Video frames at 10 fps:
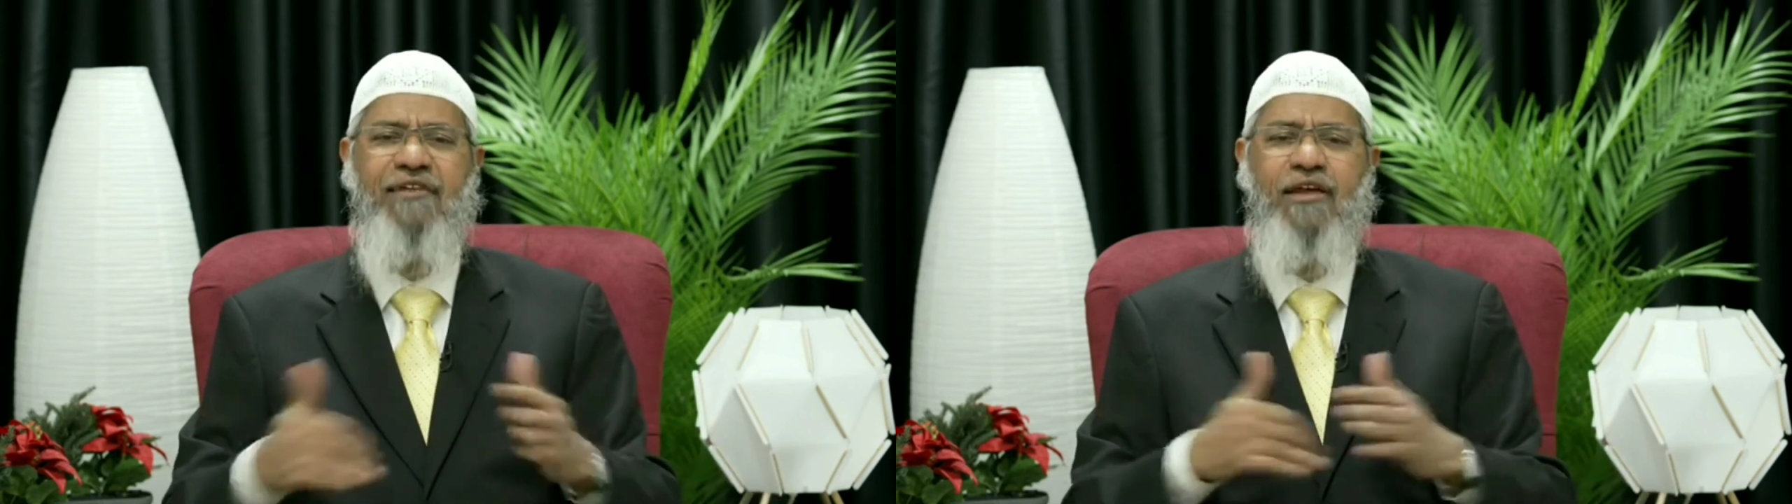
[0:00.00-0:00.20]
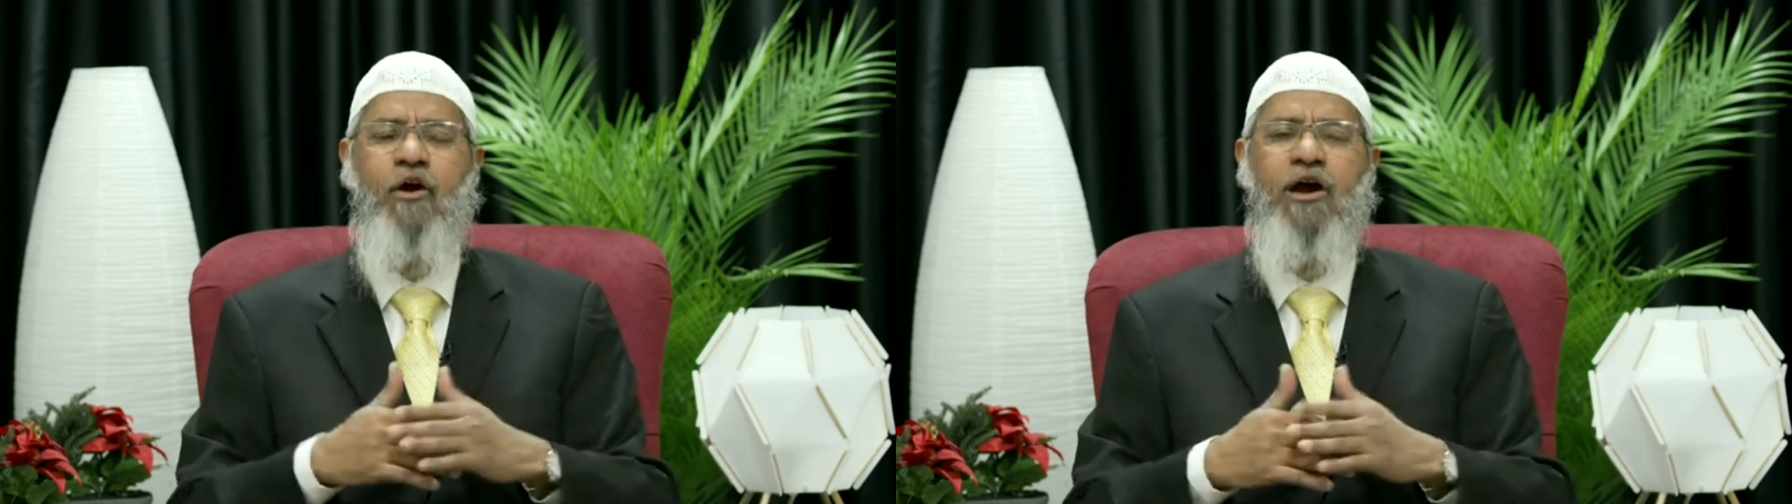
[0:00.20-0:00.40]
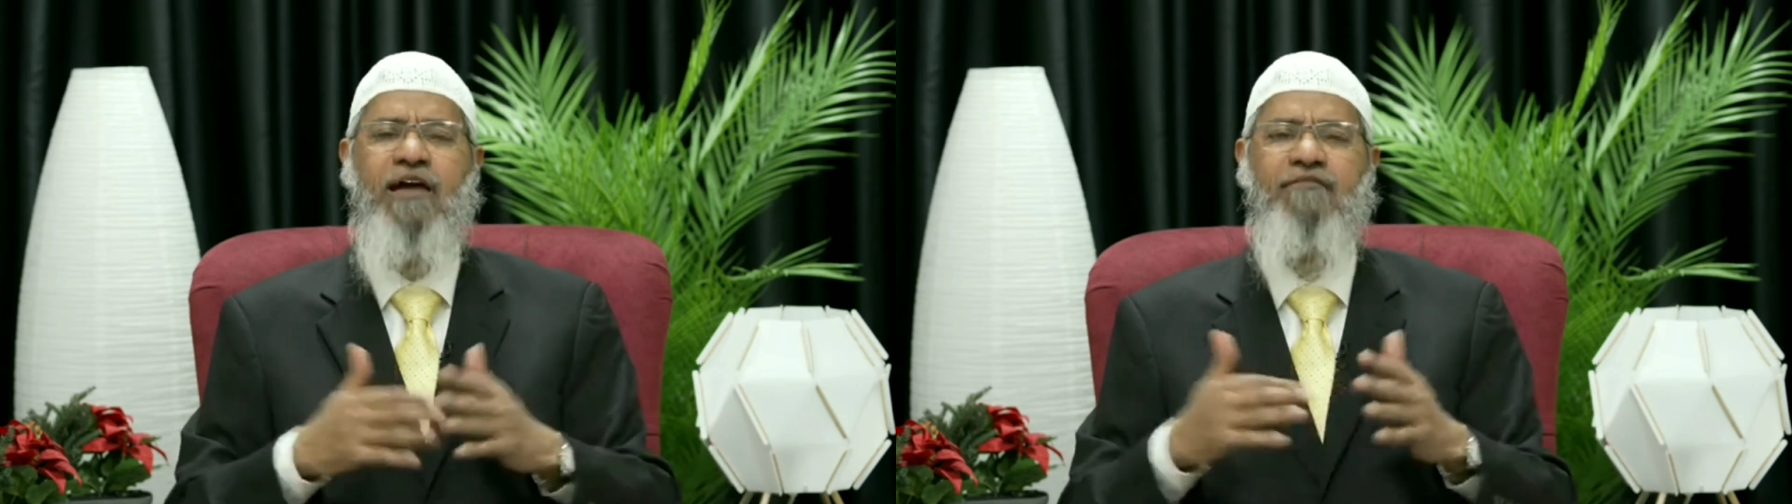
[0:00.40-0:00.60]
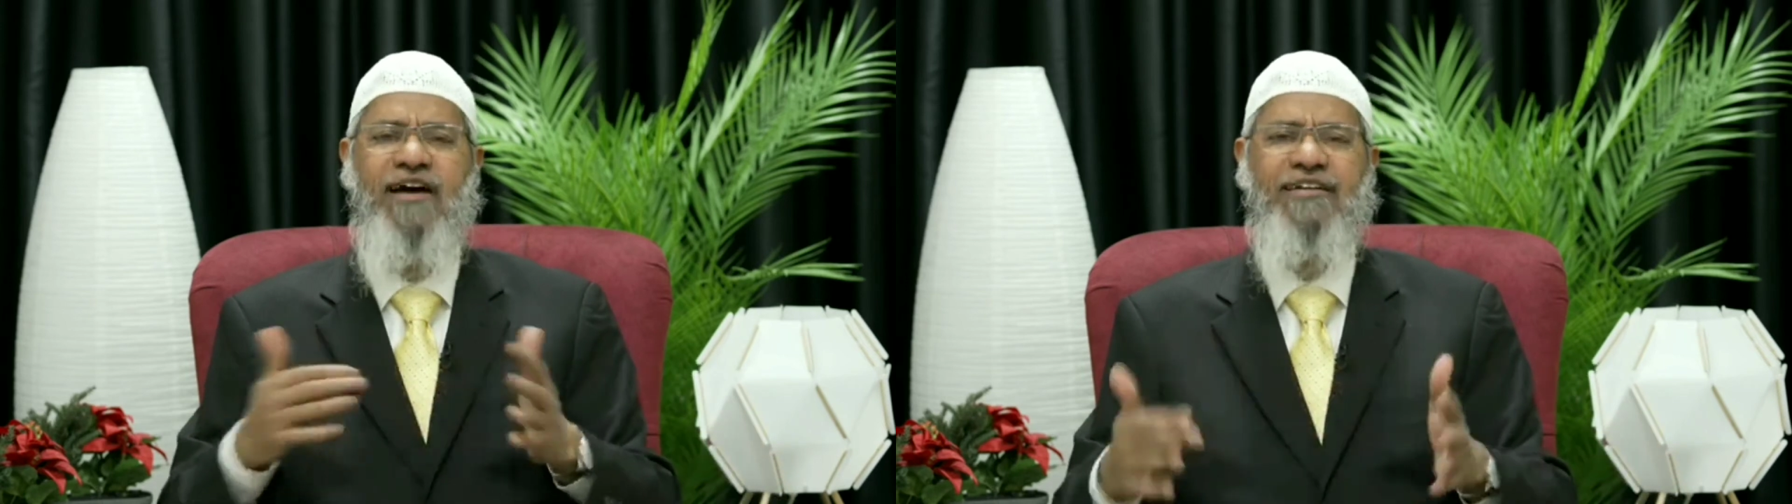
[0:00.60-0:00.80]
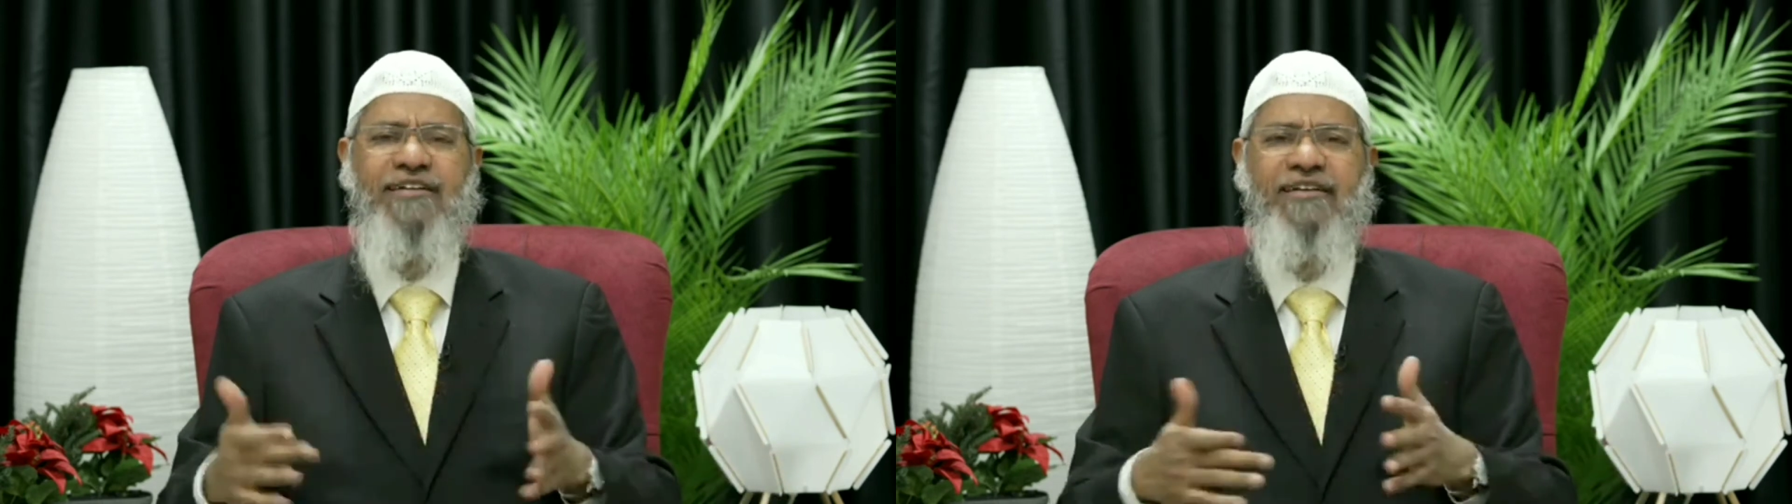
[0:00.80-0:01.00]
where all are
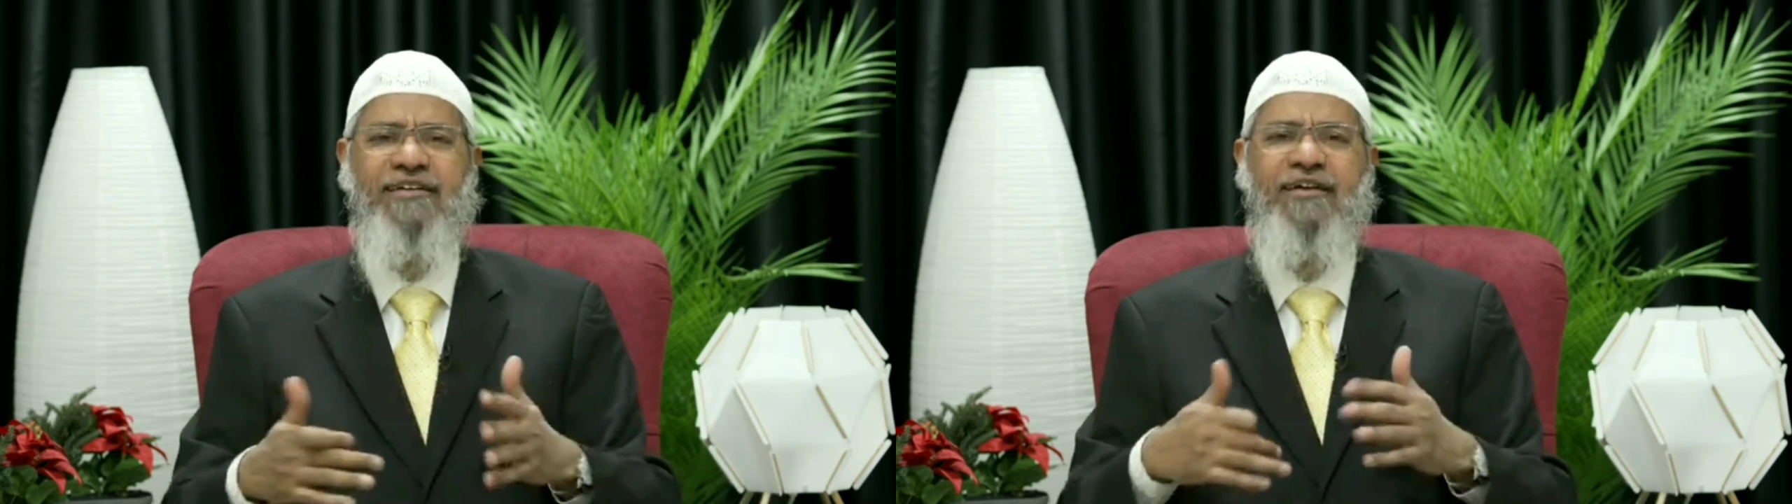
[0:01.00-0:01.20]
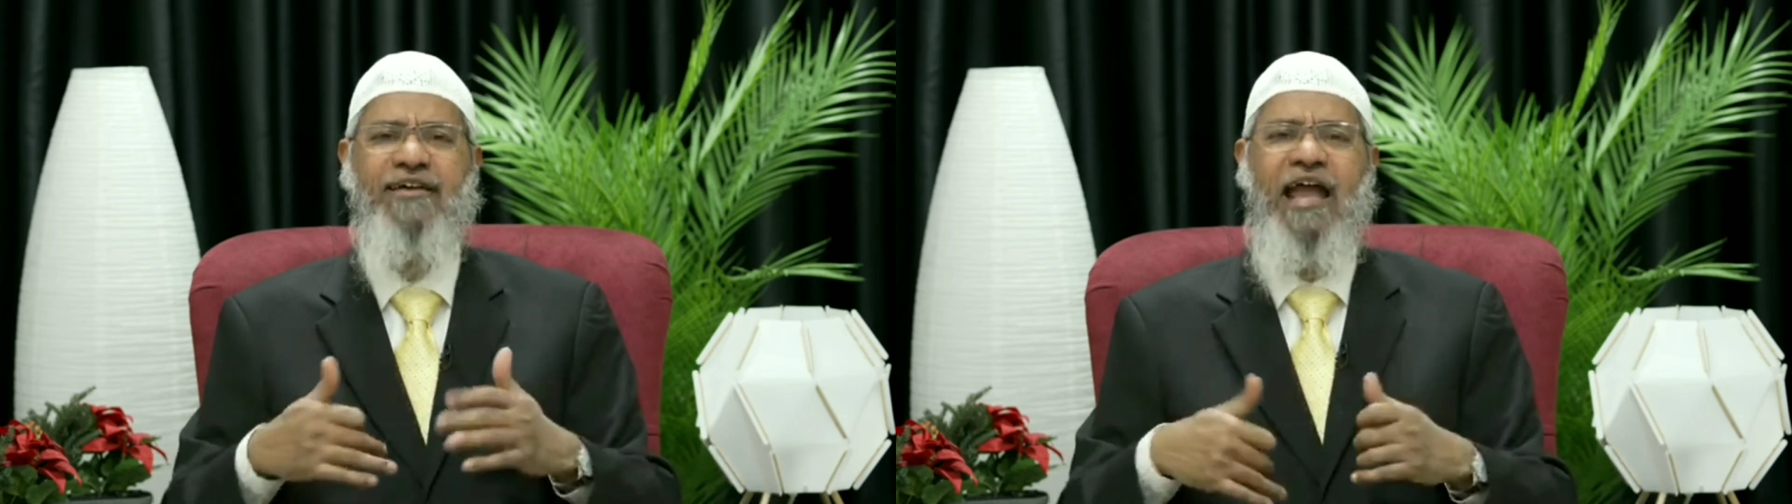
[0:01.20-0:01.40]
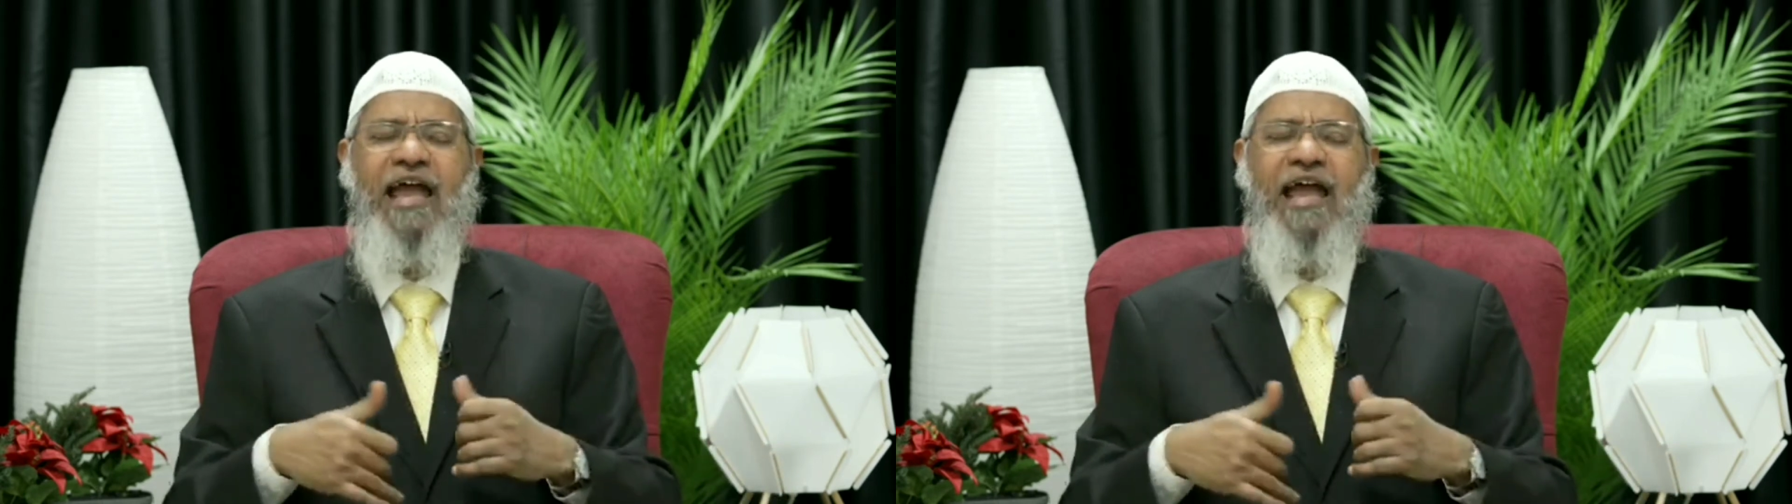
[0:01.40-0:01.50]
fasting